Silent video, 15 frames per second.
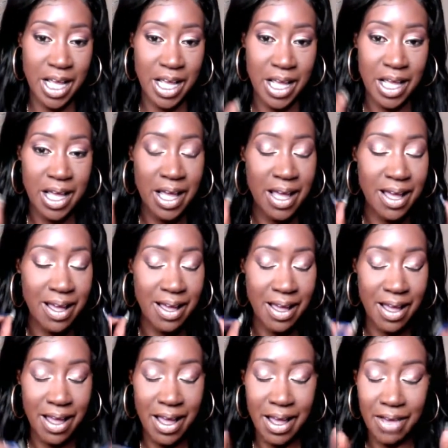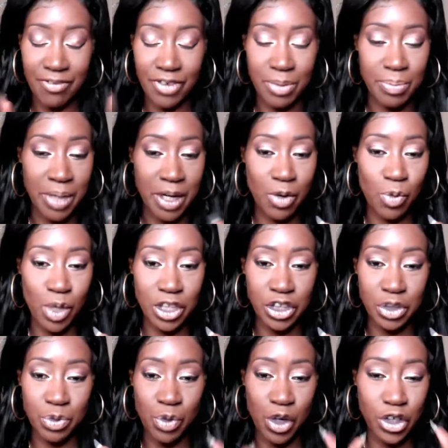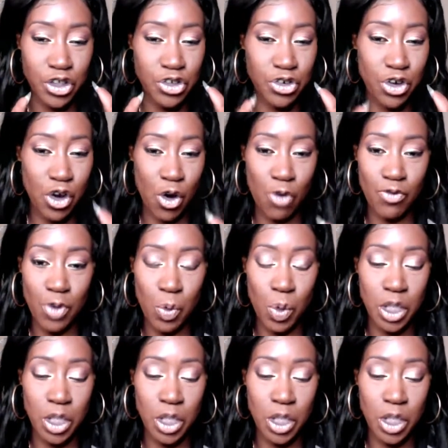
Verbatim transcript: every every bit of what you